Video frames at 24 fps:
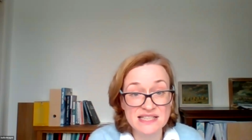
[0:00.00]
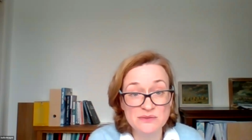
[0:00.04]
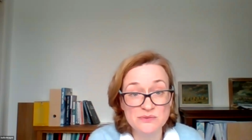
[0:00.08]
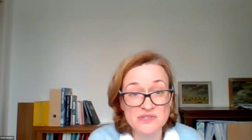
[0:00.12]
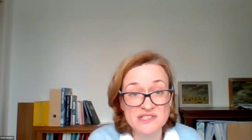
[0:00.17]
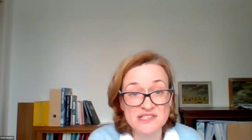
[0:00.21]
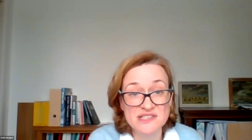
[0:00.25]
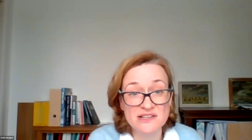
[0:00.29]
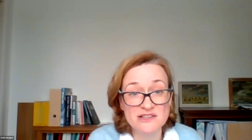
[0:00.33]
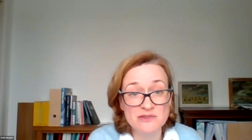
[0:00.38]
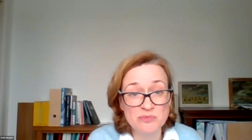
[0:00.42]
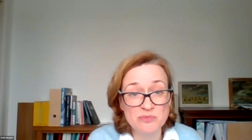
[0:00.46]
the
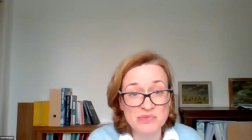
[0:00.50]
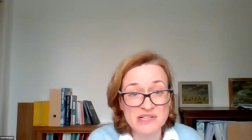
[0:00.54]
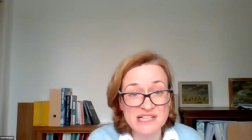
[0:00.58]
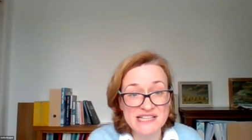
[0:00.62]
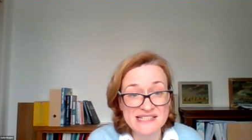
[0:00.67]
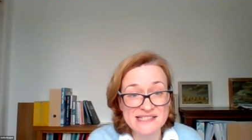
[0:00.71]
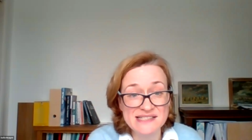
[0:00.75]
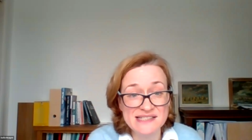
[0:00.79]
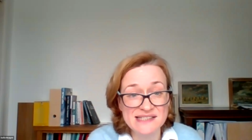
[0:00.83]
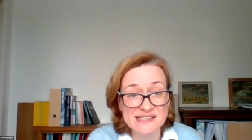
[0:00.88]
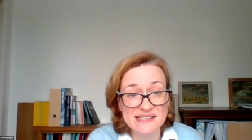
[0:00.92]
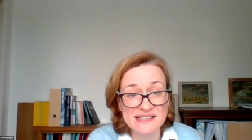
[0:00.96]
result,
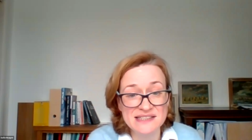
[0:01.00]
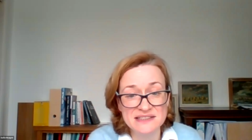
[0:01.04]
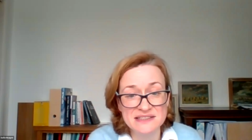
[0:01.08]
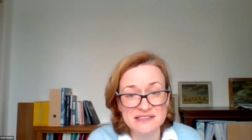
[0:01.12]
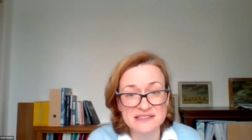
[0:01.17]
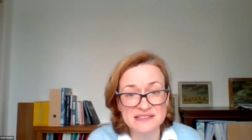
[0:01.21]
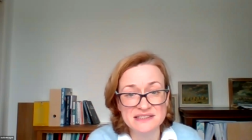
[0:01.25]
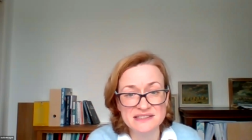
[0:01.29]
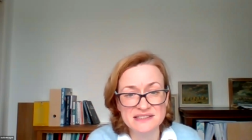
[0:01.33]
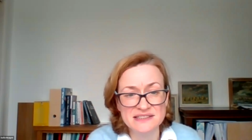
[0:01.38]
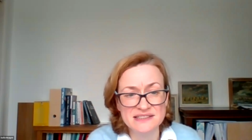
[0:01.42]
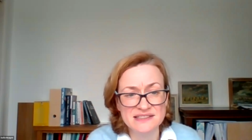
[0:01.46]
please?
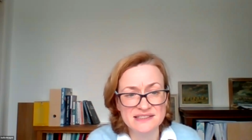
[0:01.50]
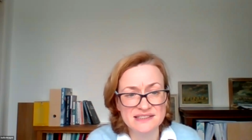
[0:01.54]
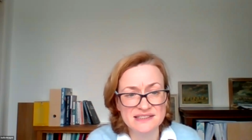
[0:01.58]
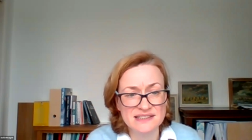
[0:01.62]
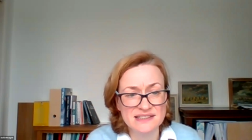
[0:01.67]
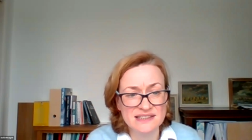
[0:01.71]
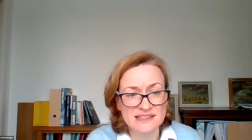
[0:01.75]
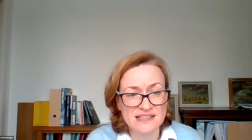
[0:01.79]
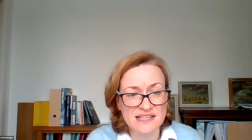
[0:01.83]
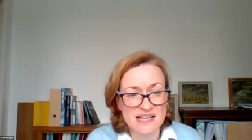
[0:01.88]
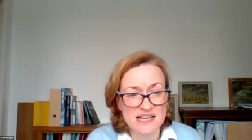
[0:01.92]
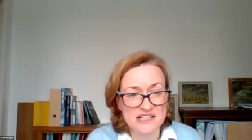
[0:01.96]

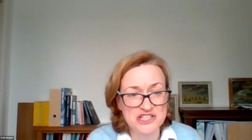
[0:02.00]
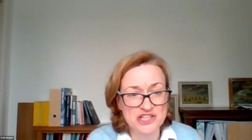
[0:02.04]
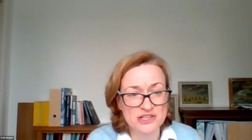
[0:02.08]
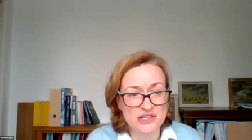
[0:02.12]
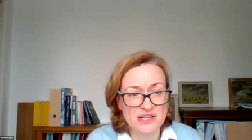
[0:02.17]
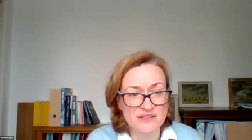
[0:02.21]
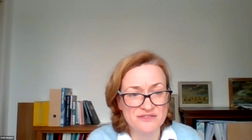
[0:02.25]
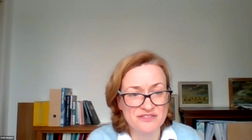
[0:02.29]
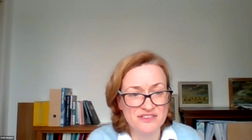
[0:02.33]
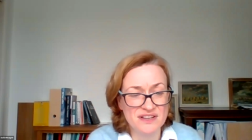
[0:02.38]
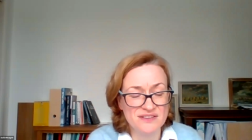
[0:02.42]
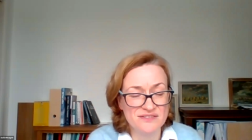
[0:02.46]

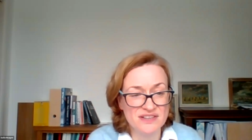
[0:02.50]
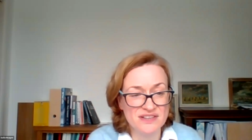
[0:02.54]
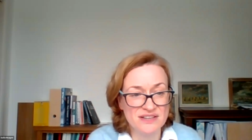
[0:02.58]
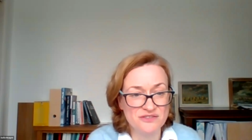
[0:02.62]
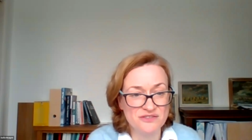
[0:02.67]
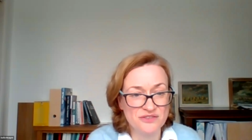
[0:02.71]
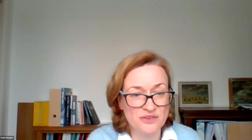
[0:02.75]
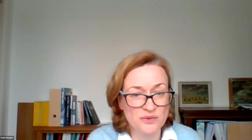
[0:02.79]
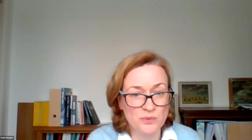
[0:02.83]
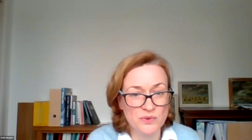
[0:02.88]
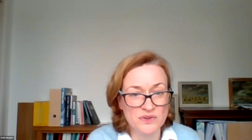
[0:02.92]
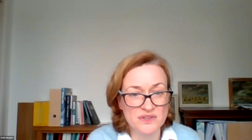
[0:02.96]
Should have given
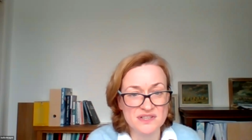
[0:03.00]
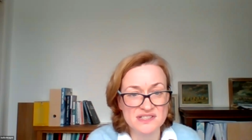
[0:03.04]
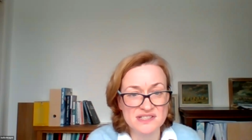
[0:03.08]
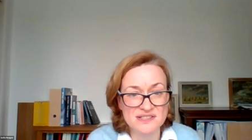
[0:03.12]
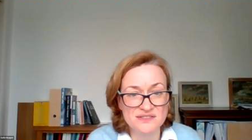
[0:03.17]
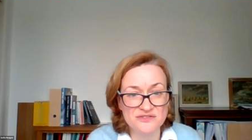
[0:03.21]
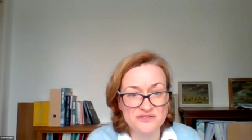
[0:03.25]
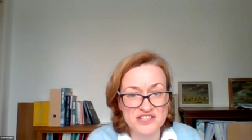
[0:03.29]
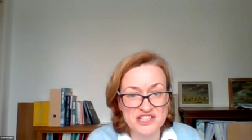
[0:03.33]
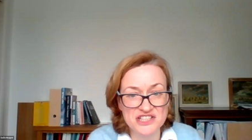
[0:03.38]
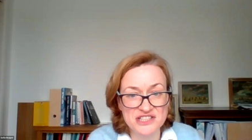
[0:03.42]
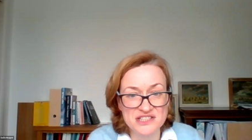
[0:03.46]
everyone
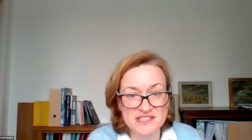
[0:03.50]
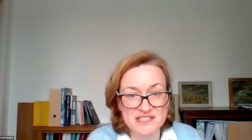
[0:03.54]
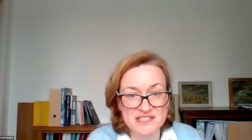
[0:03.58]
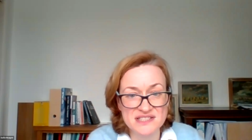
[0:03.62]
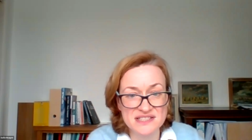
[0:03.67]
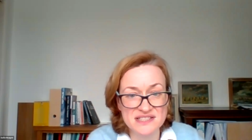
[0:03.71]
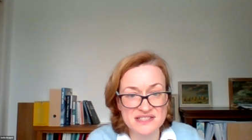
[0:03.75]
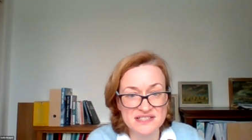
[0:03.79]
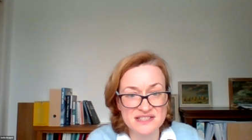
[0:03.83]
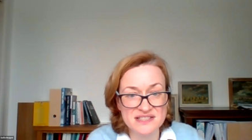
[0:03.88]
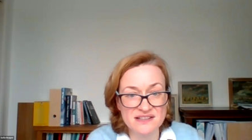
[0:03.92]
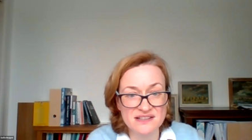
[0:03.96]

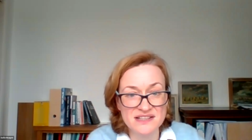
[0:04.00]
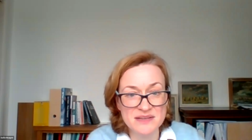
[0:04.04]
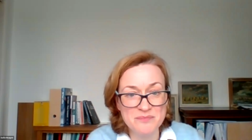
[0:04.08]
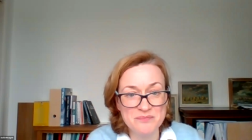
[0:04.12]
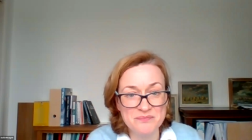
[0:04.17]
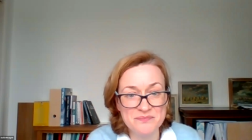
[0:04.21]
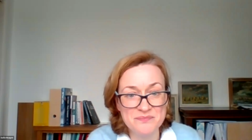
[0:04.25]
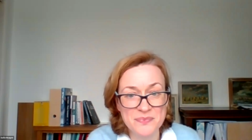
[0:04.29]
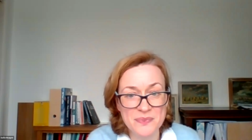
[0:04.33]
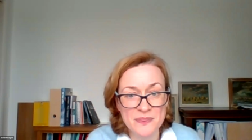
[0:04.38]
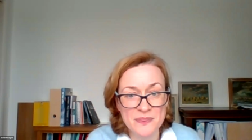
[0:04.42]
sufficient time.